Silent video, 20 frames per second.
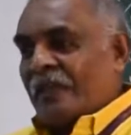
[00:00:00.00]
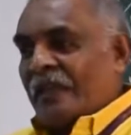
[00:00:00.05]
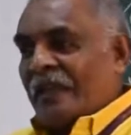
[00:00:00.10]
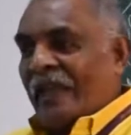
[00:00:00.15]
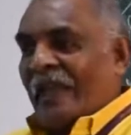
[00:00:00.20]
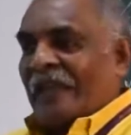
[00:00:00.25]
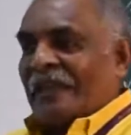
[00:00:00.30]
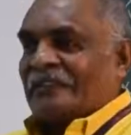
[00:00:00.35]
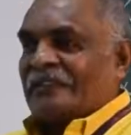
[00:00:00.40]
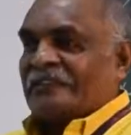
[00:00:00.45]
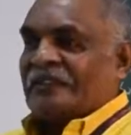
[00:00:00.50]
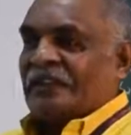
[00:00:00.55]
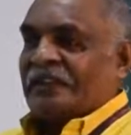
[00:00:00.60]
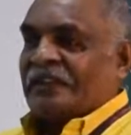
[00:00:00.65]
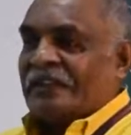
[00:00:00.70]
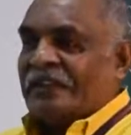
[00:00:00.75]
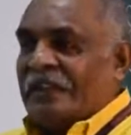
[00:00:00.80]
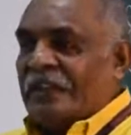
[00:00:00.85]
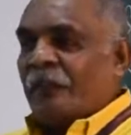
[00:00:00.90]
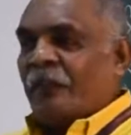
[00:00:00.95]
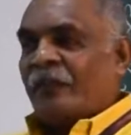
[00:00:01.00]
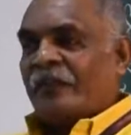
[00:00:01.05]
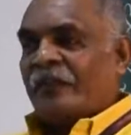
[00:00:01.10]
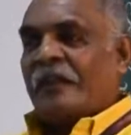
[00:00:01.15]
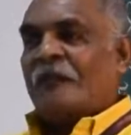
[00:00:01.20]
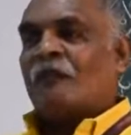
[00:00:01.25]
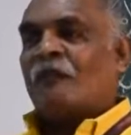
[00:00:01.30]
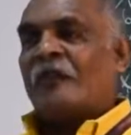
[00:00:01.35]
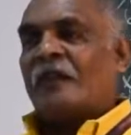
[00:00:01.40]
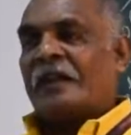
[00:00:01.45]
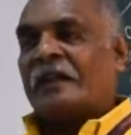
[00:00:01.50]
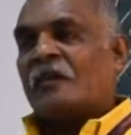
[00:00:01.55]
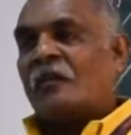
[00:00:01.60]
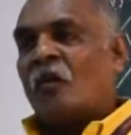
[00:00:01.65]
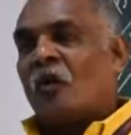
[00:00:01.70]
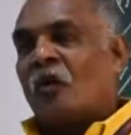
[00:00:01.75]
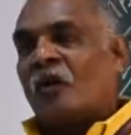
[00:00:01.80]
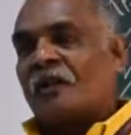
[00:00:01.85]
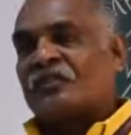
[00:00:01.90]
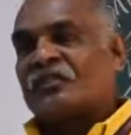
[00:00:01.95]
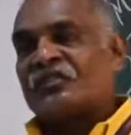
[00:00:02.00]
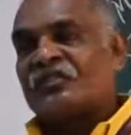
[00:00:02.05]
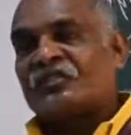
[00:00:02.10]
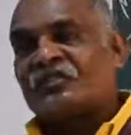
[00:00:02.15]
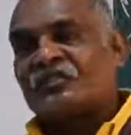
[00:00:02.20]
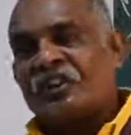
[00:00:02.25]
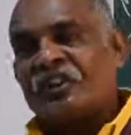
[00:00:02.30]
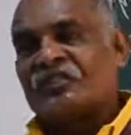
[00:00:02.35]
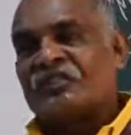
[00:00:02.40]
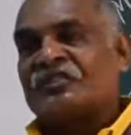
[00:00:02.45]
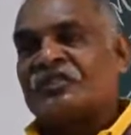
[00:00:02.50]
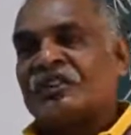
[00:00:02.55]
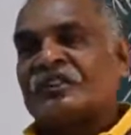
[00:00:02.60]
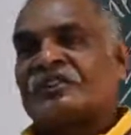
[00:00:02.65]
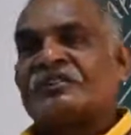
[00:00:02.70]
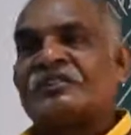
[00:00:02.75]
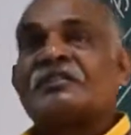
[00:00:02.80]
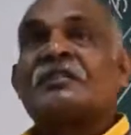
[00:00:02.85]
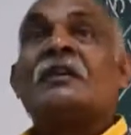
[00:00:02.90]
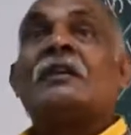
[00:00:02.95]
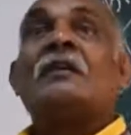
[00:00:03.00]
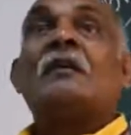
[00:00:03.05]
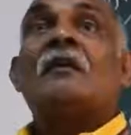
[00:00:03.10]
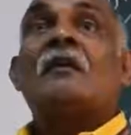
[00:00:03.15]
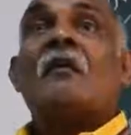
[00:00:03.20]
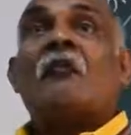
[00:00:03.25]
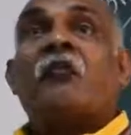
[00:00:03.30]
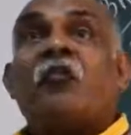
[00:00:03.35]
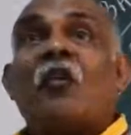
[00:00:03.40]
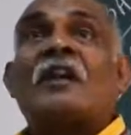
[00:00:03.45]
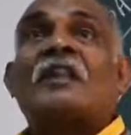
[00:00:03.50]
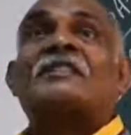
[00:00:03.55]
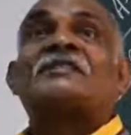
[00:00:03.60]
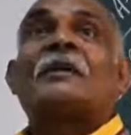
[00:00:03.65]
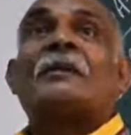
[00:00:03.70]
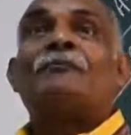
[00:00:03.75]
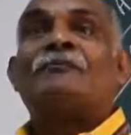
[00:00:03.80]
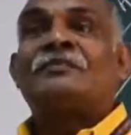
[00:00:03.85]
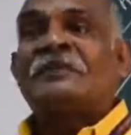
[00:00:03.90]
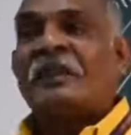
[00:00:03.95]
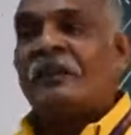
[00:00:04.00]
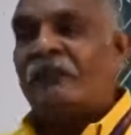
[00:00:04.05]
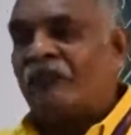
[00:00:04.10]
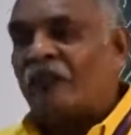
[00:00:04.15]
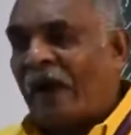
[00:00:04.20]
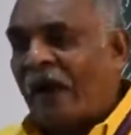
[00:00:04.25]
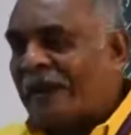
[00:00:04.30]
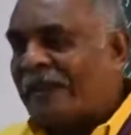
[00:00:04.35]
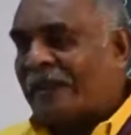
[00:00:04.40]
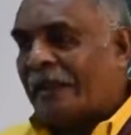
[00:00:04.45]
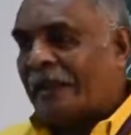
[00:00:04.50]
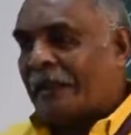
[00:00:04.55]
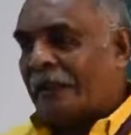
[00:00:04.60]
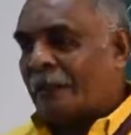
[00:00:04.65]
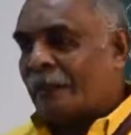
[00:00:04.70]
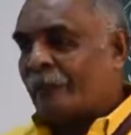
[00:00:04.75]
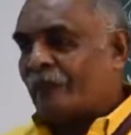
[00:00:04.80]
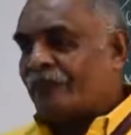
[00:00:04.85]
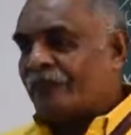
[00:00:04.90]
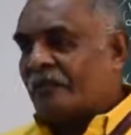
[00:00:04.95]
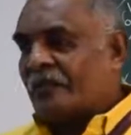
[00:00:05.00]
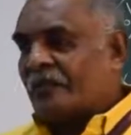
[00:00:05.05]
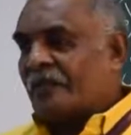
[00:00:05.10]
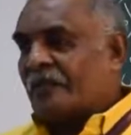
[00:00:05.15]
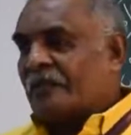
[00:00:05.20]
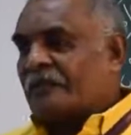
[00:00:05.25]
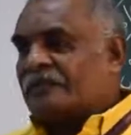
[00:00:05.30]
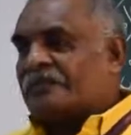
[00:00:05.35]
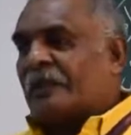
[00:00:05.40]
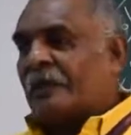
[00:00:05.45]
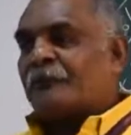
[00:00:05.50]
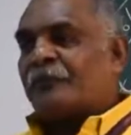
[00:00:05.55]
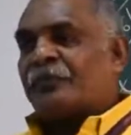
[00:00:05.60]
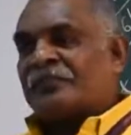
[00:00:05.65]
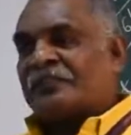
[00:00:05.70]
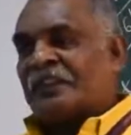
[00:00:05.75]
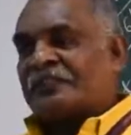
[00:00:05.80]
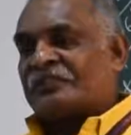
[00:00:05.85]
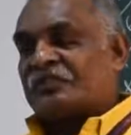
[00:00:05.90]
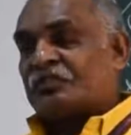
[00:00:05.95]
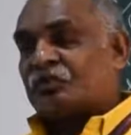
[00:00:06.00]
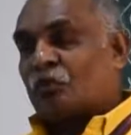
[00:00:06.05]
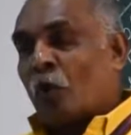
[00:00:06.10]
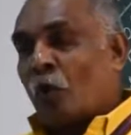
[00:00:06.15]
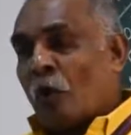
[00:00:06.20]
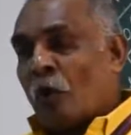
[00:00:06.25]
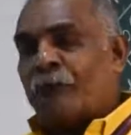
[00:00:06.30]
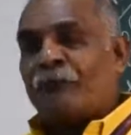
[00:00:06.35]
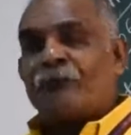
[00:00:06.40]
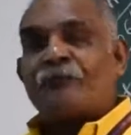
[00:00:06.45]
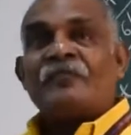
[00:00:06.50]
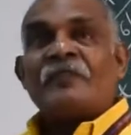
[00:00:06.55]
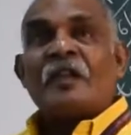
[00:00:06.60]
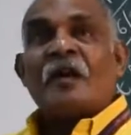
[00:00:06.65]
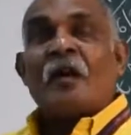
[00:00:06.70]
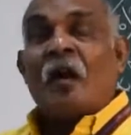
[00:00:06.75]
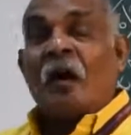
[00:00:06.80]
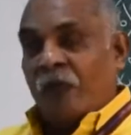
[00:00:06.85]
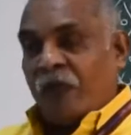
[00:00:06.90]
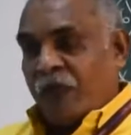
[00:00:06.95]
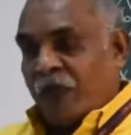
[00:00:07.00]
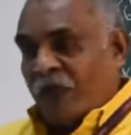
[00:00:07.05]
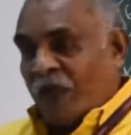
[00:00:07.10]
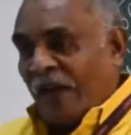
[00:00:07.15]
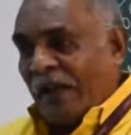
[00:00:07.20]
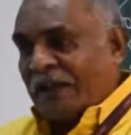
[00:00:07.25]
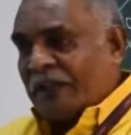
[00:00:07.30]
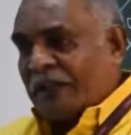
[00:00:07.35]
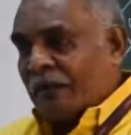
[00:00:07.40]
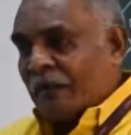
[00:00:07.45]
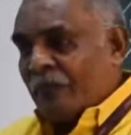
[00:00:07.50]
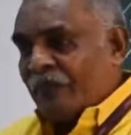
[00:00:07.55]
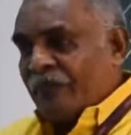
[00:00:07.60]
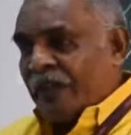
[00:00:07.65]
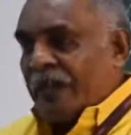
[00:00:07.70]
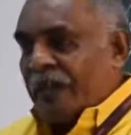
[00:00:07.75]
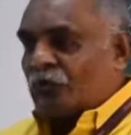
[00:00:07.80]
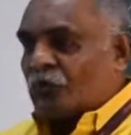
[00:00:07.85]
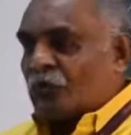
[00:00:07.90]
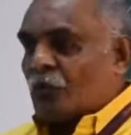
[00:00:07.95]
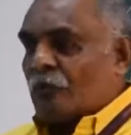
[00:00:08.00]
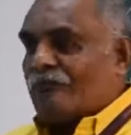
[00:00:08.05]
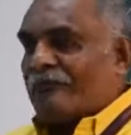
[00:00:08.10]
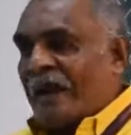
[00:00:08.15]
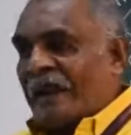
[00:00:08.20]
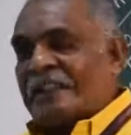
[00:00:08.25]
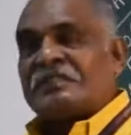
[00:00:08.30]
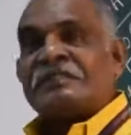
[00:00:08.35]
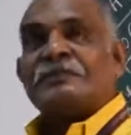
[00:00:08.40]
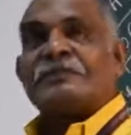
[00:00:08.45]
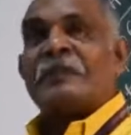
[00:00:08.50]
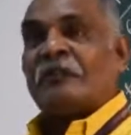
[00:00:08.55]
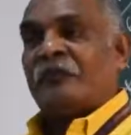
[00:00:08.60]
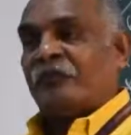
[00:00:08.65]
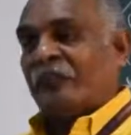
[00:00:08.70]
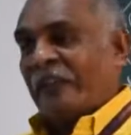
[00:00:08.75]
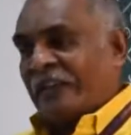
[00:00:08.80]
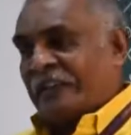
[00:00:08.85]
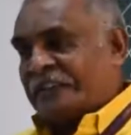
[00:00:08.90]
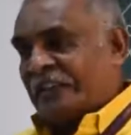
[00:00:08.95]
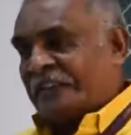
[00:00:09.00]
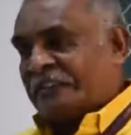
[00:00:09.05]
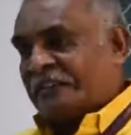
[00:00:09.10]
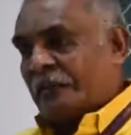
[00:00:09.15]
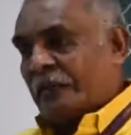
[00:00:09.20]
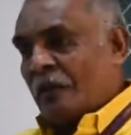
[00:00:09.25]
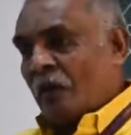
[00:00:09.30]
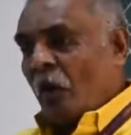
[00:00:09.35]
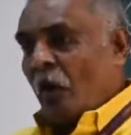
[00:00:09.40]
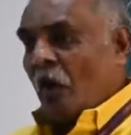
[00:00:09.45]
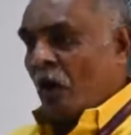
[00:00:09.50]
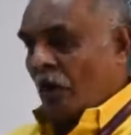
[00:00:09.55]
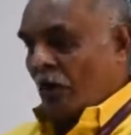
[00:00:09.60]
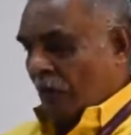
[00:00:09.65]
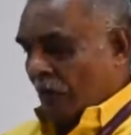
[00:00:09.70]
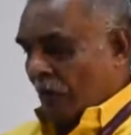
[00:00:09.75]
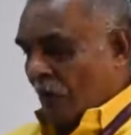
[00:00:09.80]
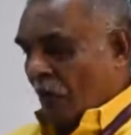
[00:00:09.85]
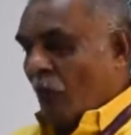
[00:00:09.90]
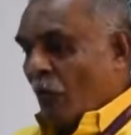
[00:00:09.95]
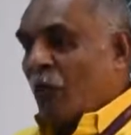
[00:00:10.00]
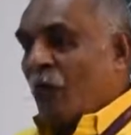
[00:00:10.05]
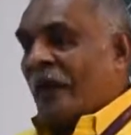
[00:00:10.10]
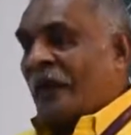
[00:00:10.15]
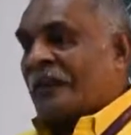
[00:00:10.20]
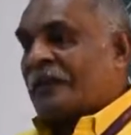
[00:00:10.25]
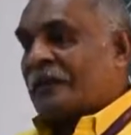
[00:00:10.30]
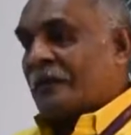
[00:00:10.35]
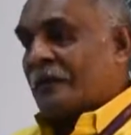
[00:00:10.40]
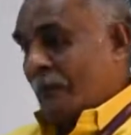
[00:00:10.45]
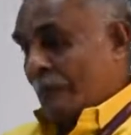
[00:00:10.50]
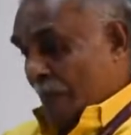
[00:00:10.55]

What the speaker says: as the key framework or structures for subdividing the project scope of work into manageable phases or work